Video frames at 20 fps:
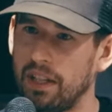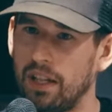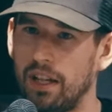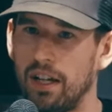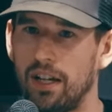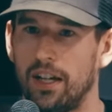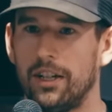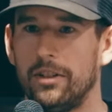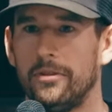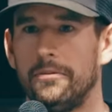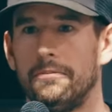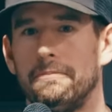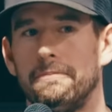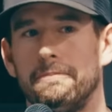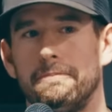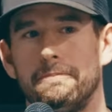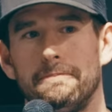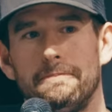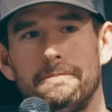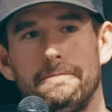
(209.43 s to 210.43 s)

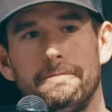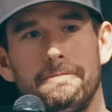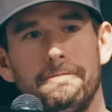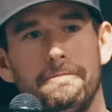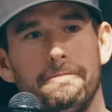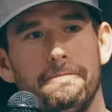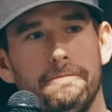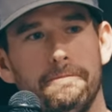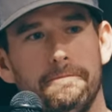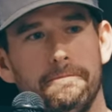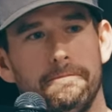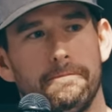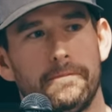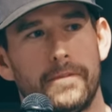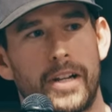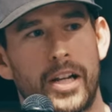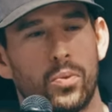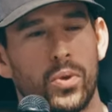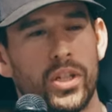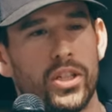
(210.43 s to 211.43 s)
and
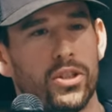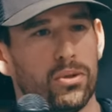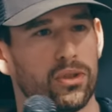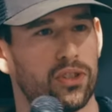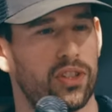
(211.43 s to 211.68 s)
we do